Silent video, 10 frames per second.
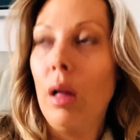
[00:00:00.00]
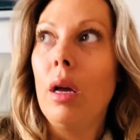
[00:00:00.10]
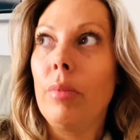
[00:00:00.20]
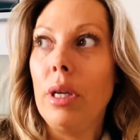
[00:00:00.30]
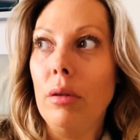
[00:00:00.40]

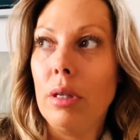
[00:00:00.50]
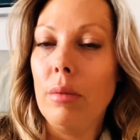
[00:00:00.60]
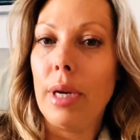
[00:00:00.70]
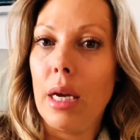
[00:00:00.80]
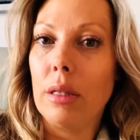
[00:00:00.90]
But
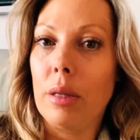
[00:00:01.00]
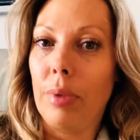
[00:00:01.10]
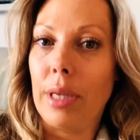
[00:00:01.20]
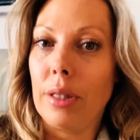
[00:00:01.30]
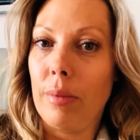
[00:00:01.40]
YouTube is the
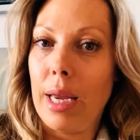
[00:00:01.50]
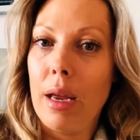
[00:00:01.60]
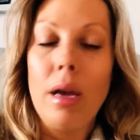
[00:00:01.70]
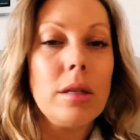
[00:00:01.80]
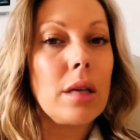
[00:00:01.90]
place to be.
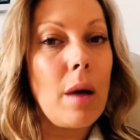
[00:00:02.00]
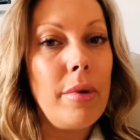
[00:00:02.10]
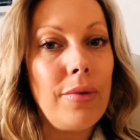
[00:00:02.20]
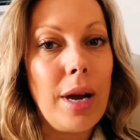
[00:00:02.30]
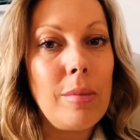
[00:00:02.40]
So come
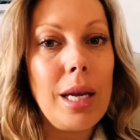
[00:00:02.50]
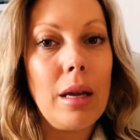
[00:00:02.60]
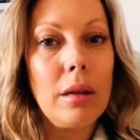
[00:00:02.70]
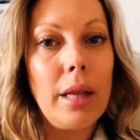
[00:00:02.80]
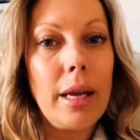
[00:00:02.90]
and find me,
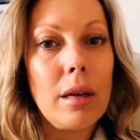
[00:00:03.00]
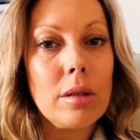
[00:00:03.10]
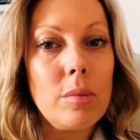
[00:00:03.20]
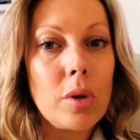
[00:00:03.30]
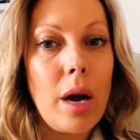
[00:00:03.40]
like,
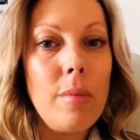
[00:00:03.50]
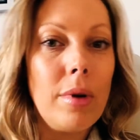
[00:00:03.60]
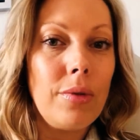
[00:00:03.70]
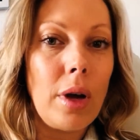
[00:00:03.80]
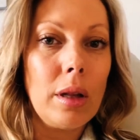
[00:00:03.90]
subscribe,
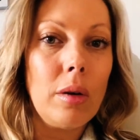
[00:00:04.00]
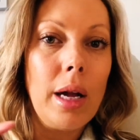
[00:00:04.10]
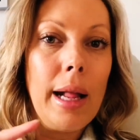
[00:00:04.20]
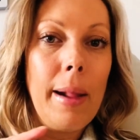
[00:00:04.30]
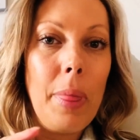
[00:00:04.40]
follow,
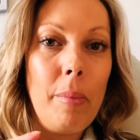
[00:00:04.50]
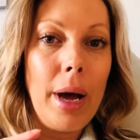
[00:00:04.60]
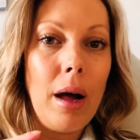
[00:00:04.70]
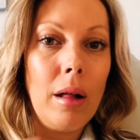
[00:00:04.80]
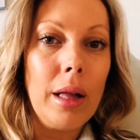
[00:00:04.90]
hit the
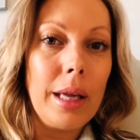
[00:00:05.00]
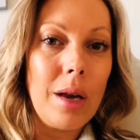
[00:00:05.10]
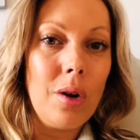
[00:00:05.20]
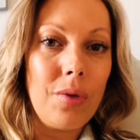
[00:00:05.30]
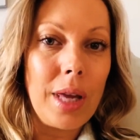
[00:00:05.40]
bell, get
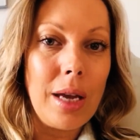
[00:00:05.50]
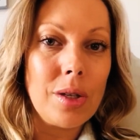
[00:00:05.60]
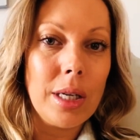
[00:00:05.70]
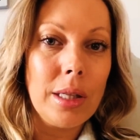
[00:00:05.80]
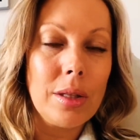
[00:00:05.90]

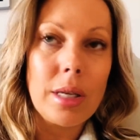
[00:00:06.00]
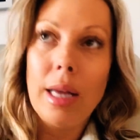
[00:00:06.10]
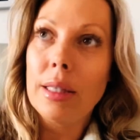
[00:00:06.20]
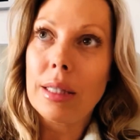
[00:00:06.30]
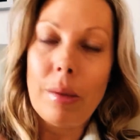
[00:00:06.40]
notifications,
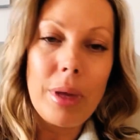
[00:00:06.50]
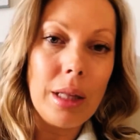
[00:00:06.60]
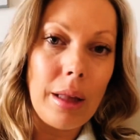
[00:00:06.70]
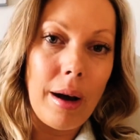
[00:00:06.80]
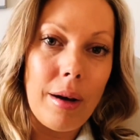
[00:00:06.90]
send me the
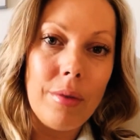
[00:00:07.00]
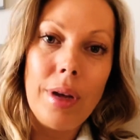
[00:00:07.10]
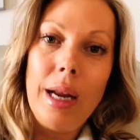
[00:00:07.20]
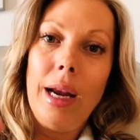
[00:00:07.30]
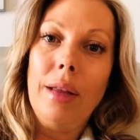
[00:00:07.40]
love,
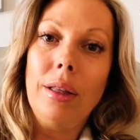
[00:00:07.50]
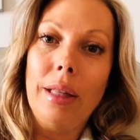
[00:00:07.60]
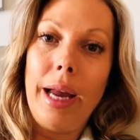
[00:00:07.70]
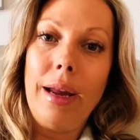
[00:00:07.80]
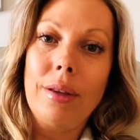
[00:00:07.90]
hit the
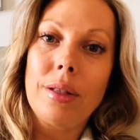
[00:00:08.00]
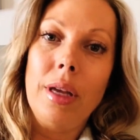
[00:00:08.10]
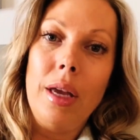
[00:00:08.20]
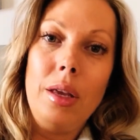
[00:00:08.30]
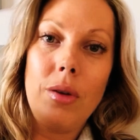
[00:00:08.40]
likes.
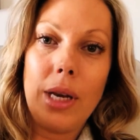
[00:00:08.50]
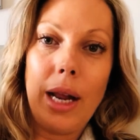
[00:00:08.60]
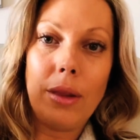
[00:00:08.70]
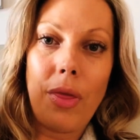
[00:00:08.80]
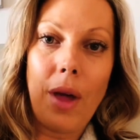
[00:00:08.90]
You can
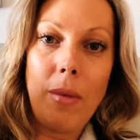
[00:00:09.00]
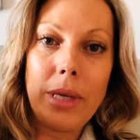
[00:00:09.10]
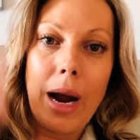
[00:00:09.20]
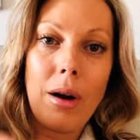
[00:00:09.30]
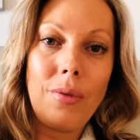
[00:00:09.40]
hit the thumb
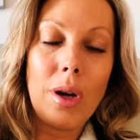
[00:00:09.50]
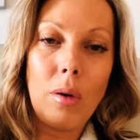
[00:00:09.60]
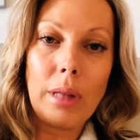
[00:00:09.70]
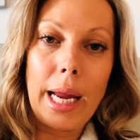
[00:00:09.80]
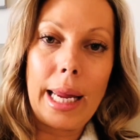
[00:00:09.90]
down if you don't
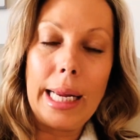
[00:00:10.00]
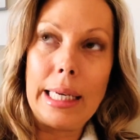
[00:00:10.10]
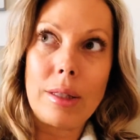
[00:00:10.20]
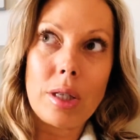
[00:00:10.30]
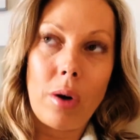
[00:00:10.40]
like it.
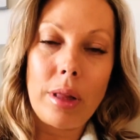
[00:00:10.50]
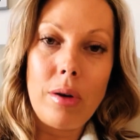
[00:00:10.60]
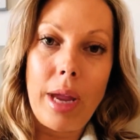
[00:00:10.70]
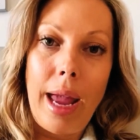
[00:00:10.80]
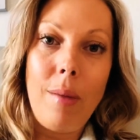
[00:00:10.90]
That's totally
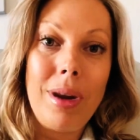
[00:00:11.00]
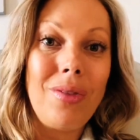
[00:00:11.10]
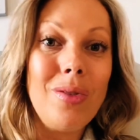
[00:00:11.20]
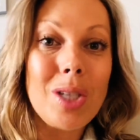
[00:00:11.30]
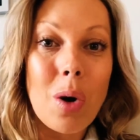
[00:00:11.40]
okay. But if
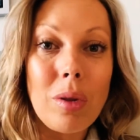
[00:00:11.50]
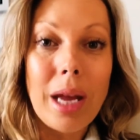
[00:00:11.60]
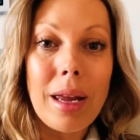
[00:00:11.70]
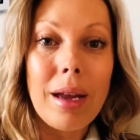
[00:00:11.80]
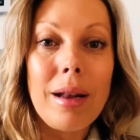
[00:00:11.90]
you don't
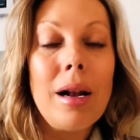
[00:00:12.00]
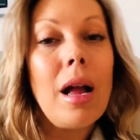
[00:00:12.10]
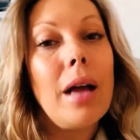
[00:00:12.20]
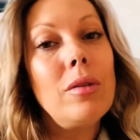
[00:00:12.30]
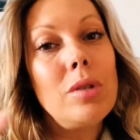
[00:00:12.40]
like it
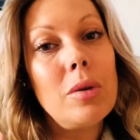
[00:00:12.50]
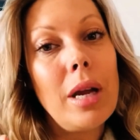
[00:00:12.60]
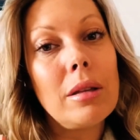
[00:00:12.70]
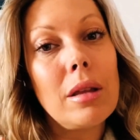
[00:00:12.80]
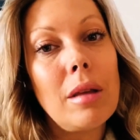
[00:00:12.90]
and you do
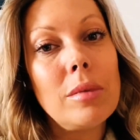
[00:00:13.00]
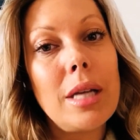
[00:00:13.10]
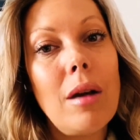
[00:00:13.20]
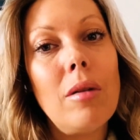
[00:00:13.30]
hit the thumbs down,